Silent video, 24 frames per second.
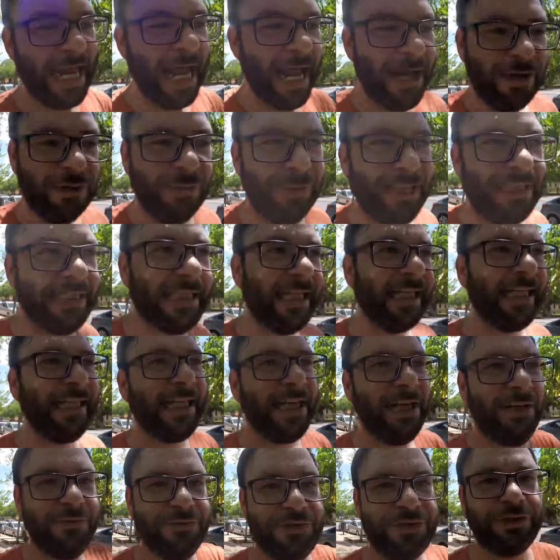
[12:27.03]
I had already taken
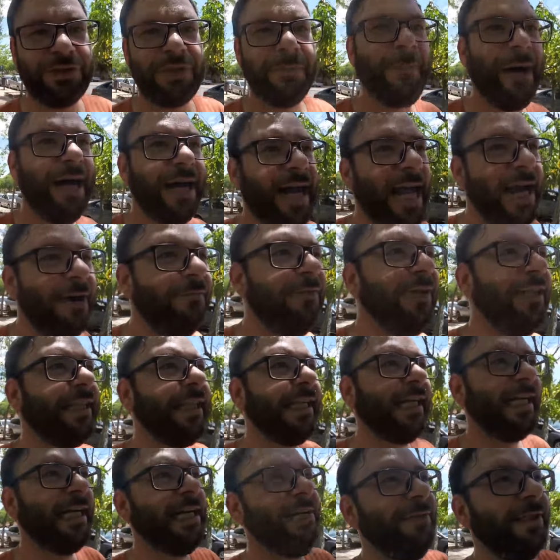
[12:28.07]
care of just about
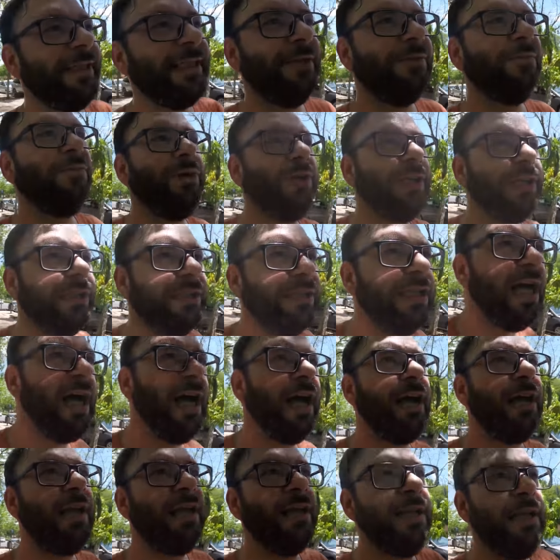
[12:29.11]
everything and everything was,
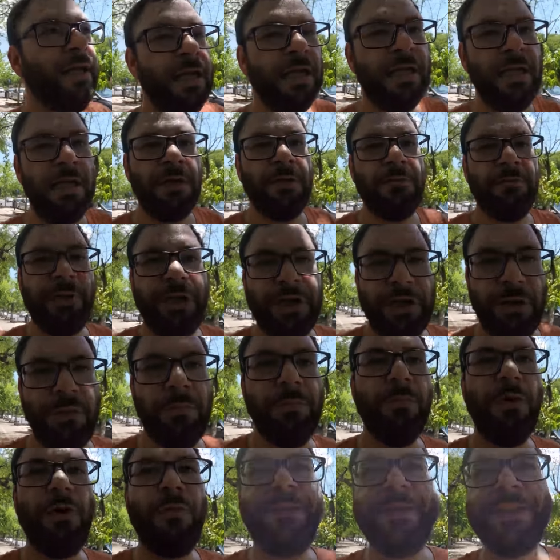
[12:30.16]
uh, you know,
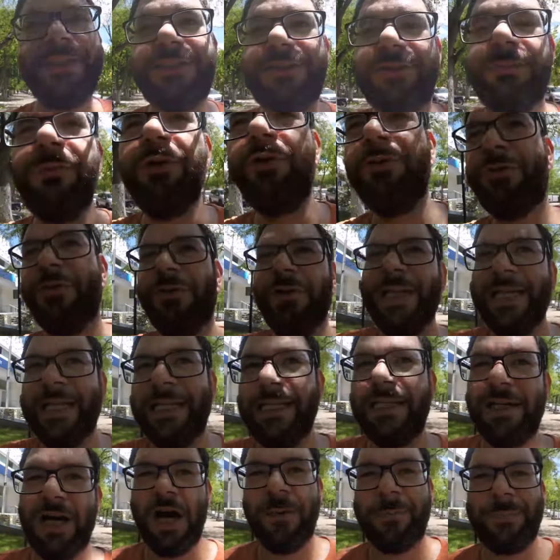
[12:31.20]
moving smoothly
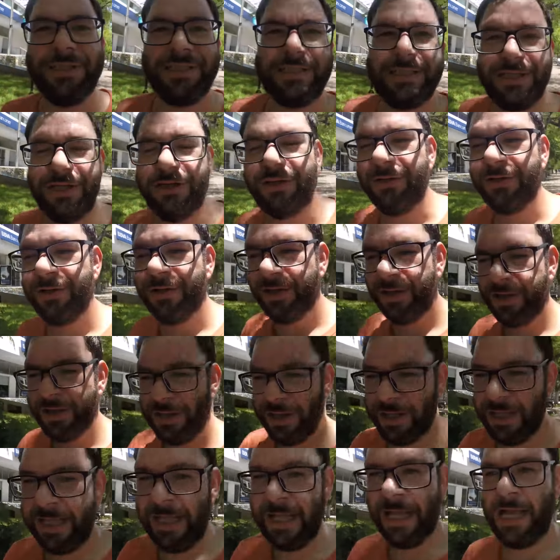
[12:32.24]
up until,
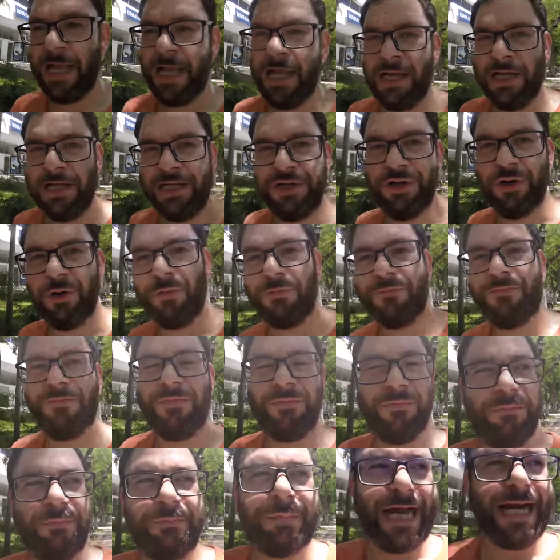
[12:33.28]
you know,
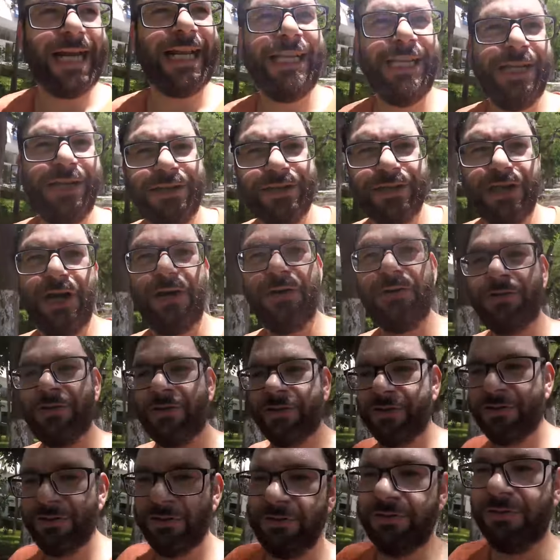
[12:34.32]
about a year ago
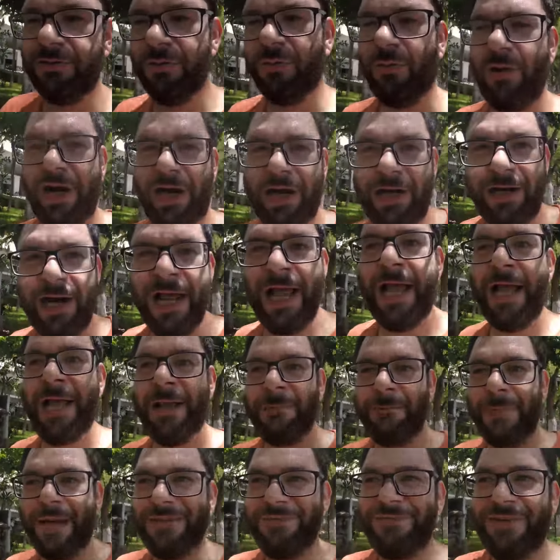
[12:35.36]
where
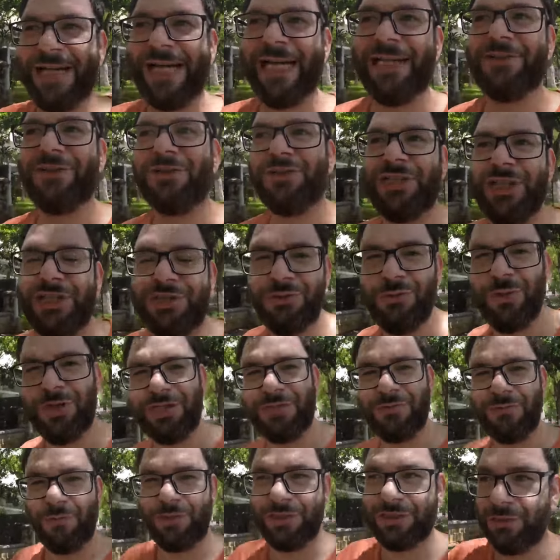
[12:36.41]
my financial
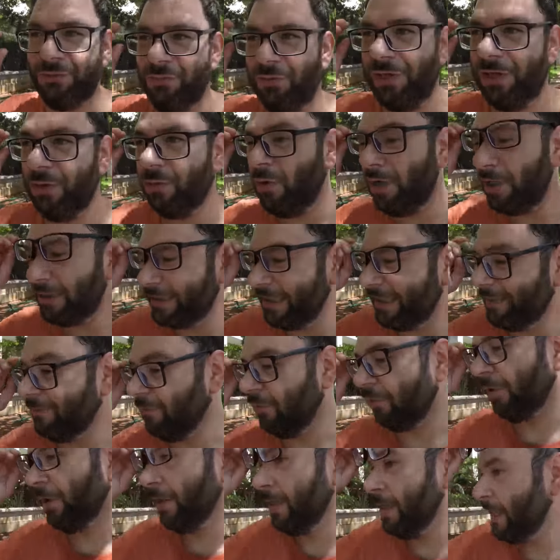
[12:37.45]
situation wasn't what it was
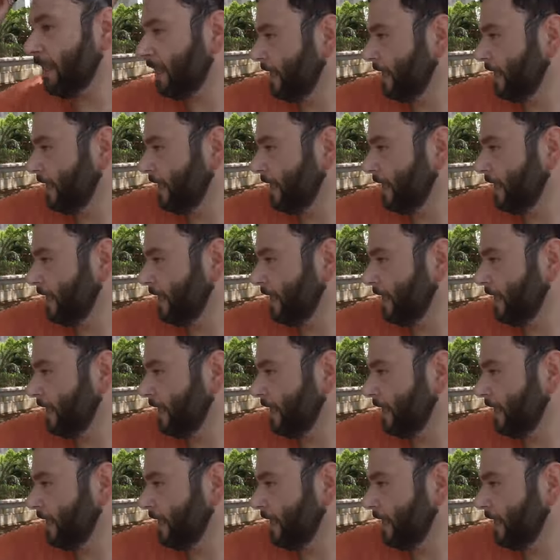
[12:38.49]
anymore.